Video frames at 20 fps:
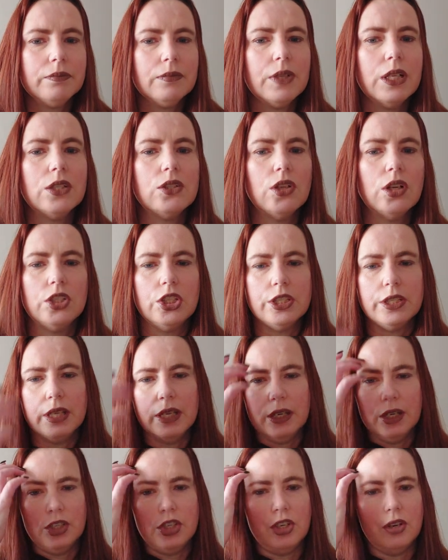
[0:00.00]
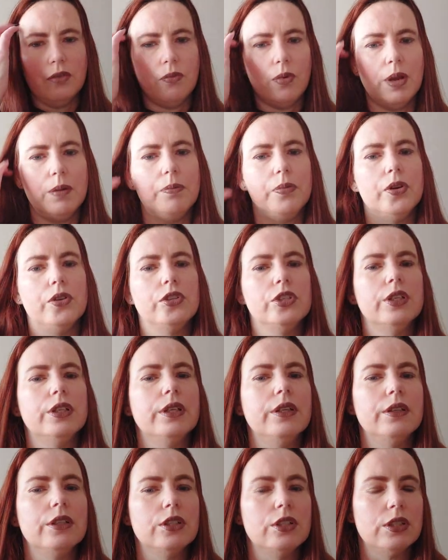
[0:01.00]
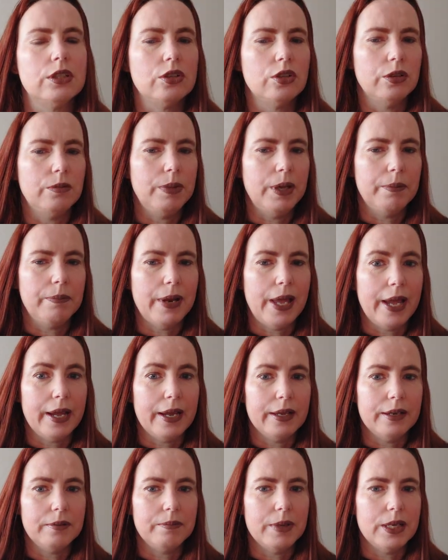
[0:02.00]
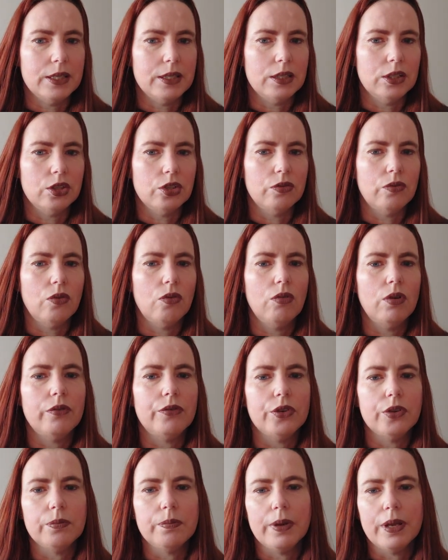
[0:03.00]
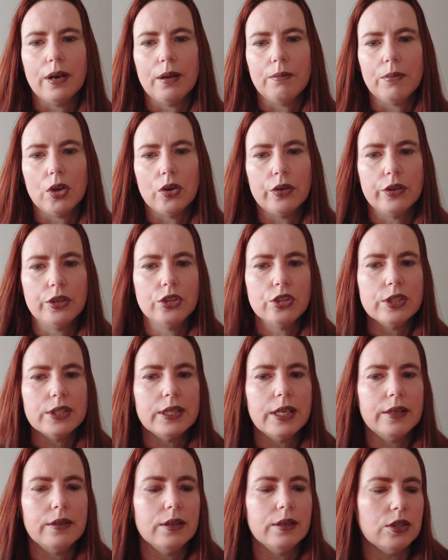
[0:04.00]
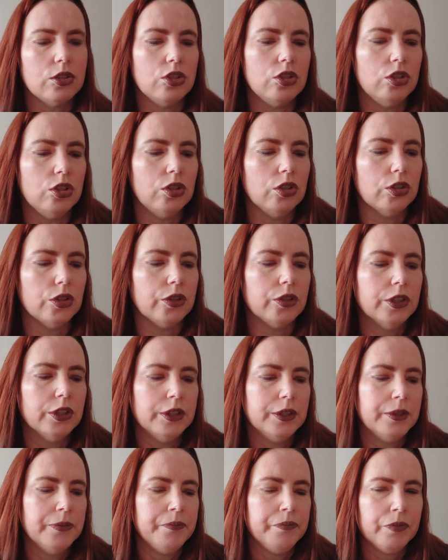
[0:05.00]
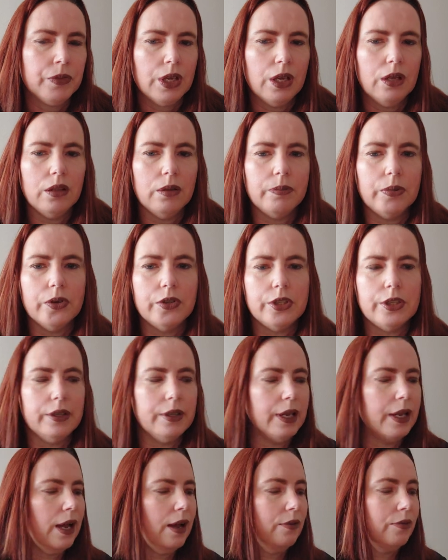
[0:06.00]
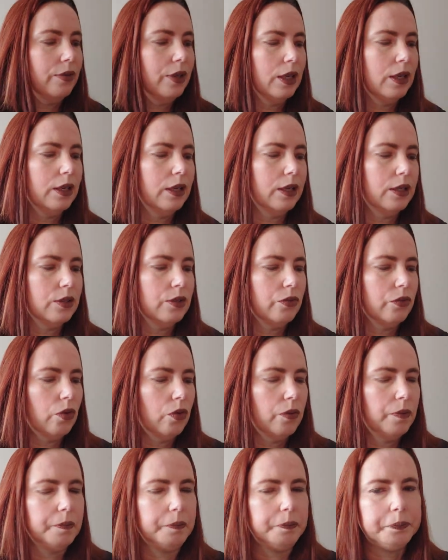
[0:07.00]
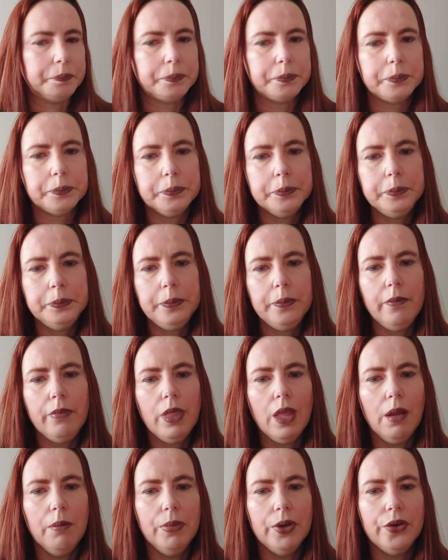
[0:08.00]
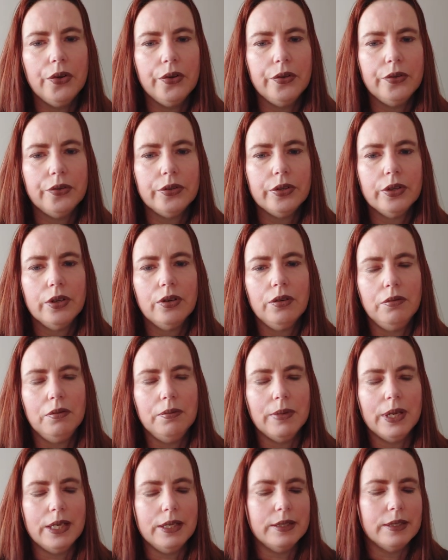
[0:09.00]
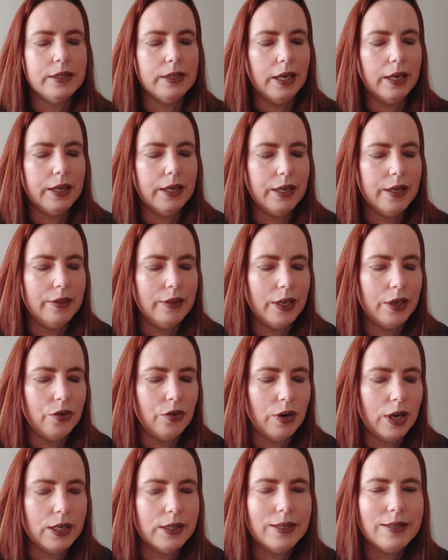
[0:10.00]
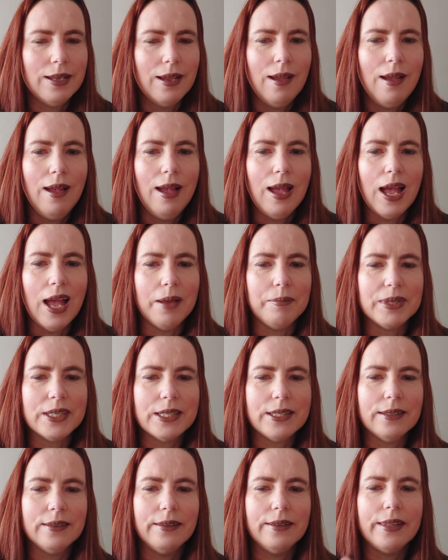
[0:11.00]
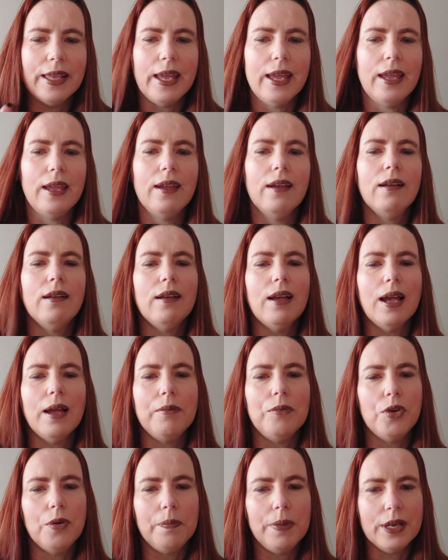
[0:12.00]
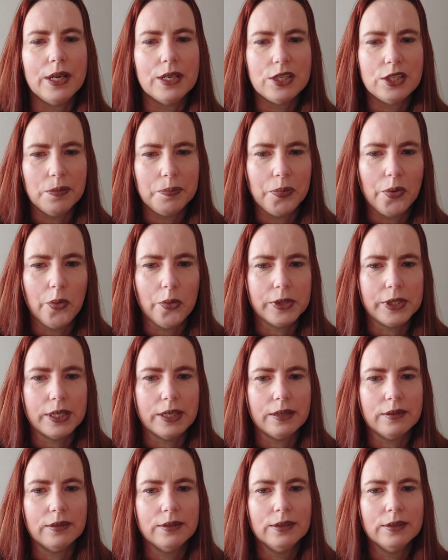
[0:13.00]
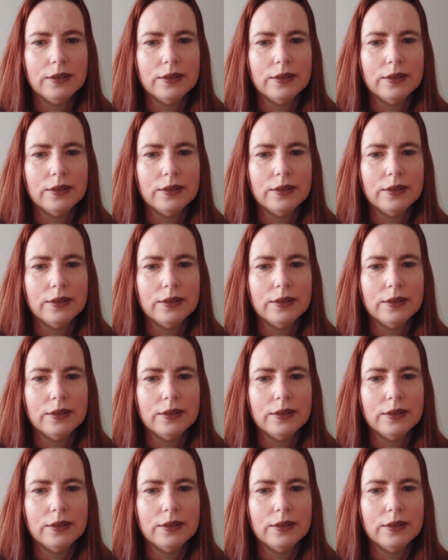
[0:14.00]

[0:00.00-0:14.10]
there's not just the energy of one person, and this could be a blanket message for all of you, but I'm going to send this to you, the person that I feel it is for. But don't remain stuck in that rut. I'm still there. I'm your biggest supporter,